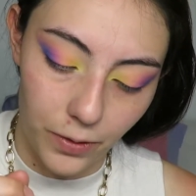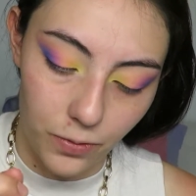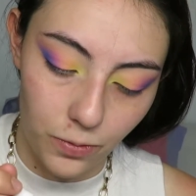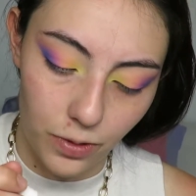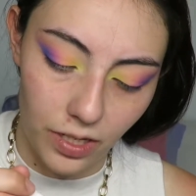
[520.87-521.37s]

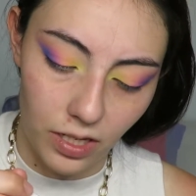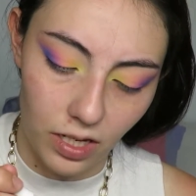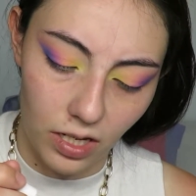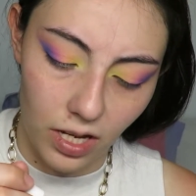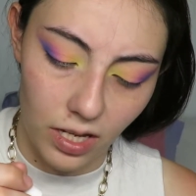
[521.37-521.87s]
Ooh, it
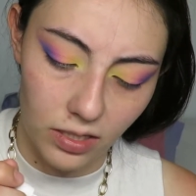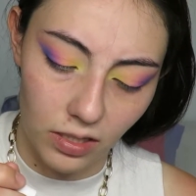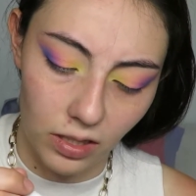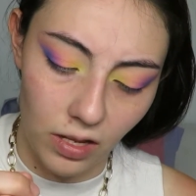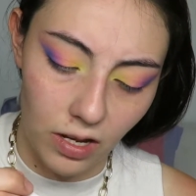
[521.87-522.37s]
has a
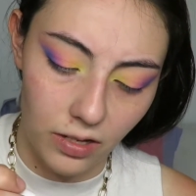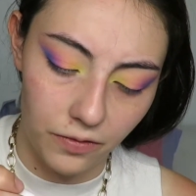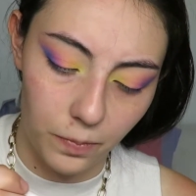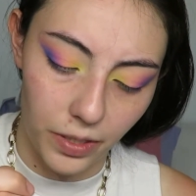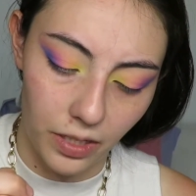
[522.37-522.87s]
lot
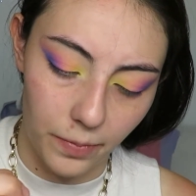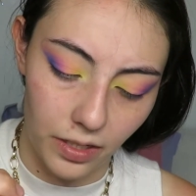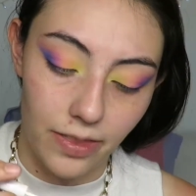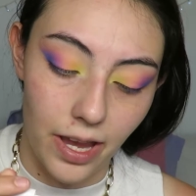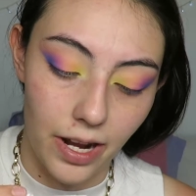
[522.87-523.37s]
of
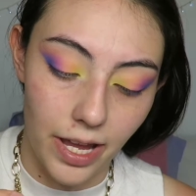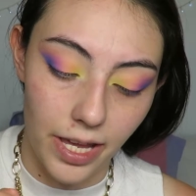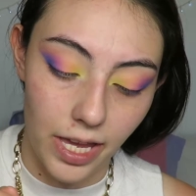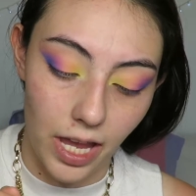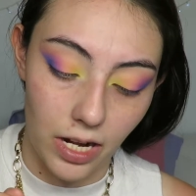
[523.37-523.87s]
pigment, that I
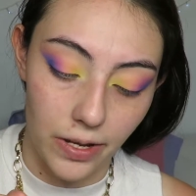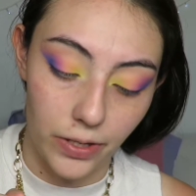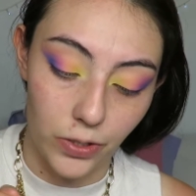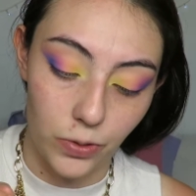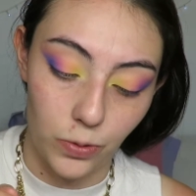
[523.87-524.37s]
can
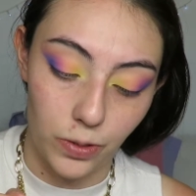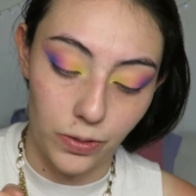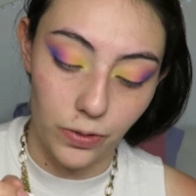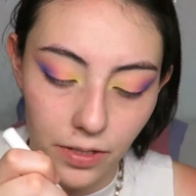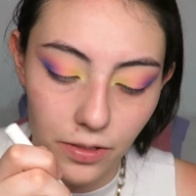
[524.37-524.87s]
assure.
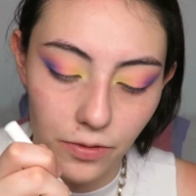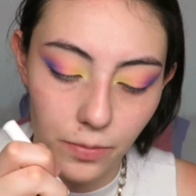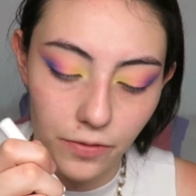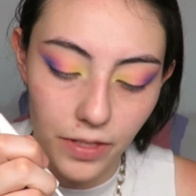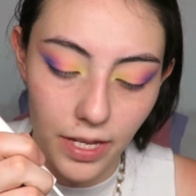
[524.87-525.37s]
So I'm going to
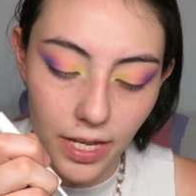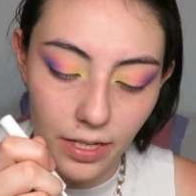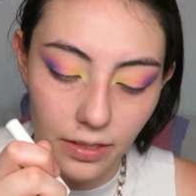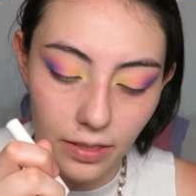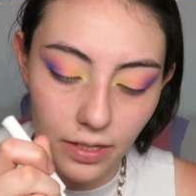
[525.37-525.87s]
remove the
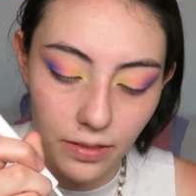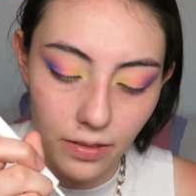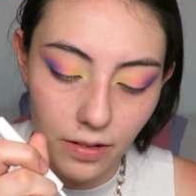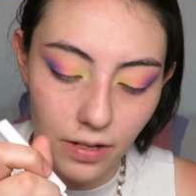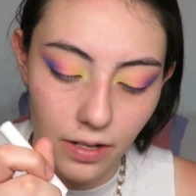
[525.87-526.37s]
excess
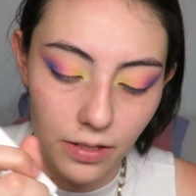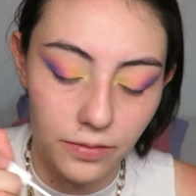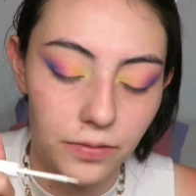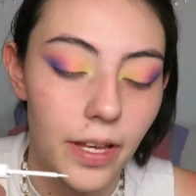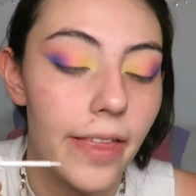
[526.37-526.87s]
off,
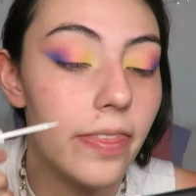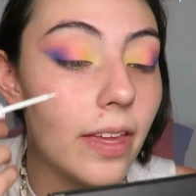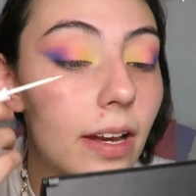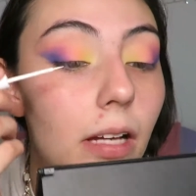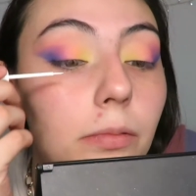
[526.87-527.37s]
and
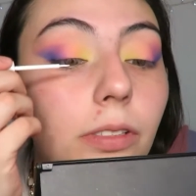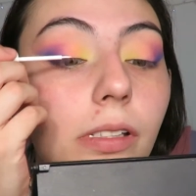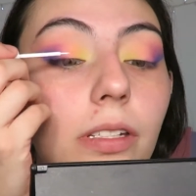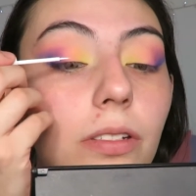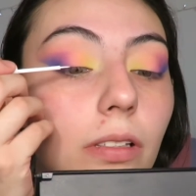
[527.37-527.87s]
then I'm
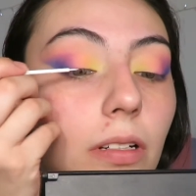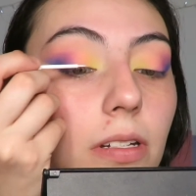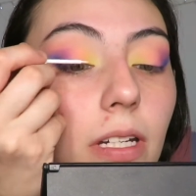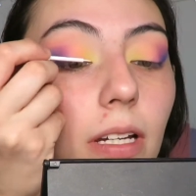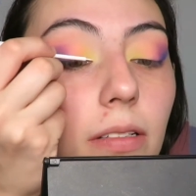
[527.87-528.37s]
going to
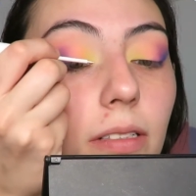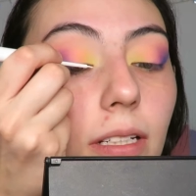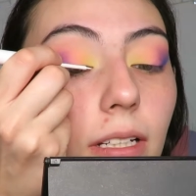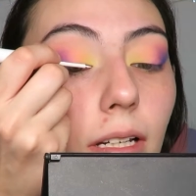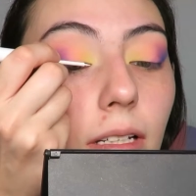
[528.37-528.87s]
look down
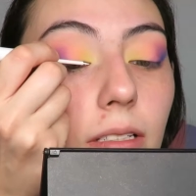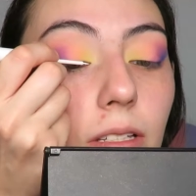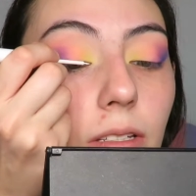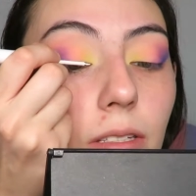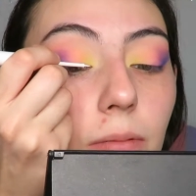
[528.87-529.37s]
and
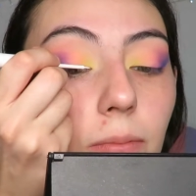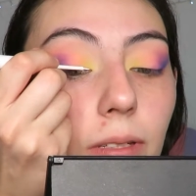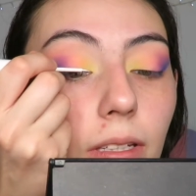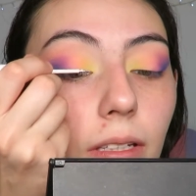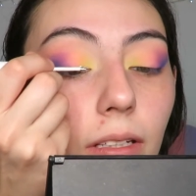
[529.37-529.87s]
just
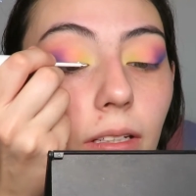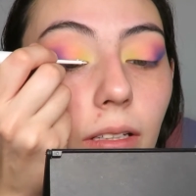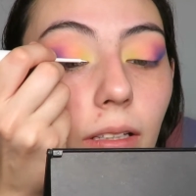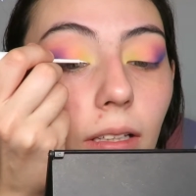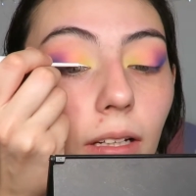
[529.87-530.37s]
begin
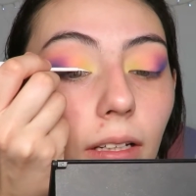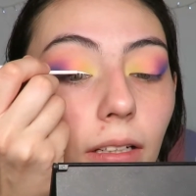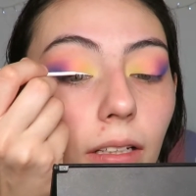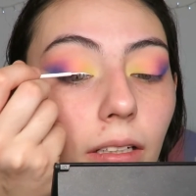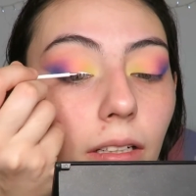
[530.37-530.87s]

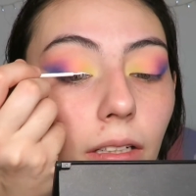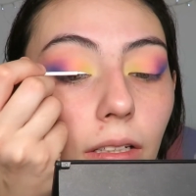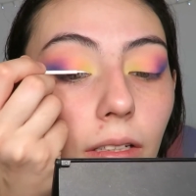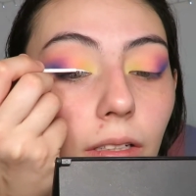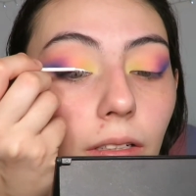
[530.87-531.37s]
lining.
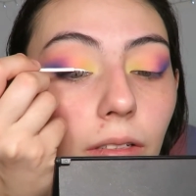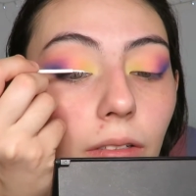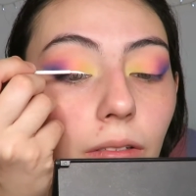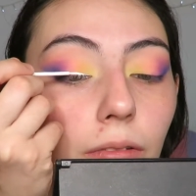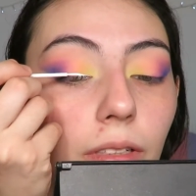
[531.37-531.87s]

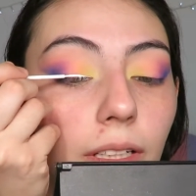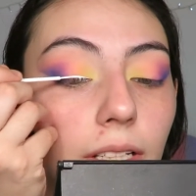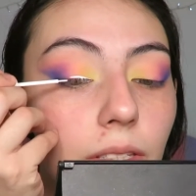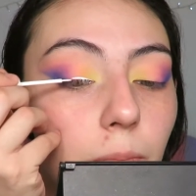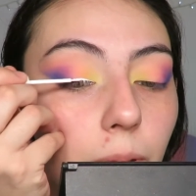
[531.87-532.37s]
Ooh, it
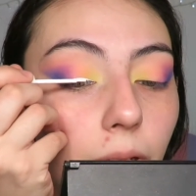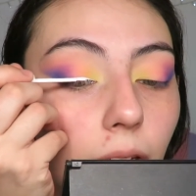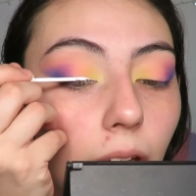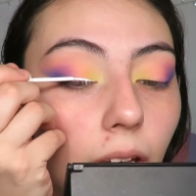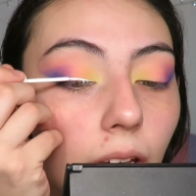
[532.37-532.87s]
is
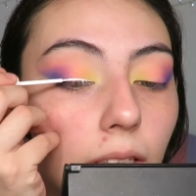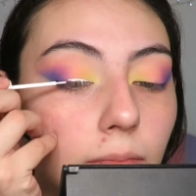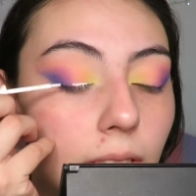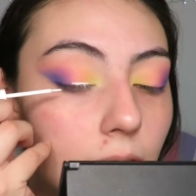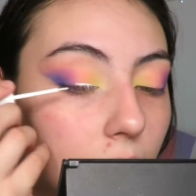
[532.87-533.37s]

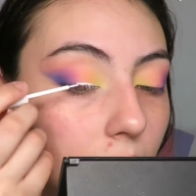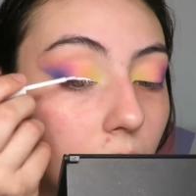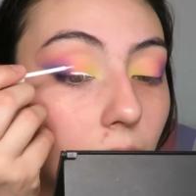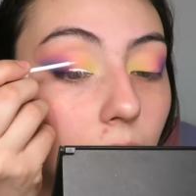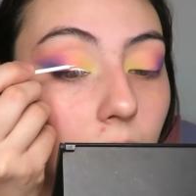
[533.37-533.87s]

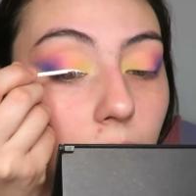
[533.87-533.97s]
pigmented.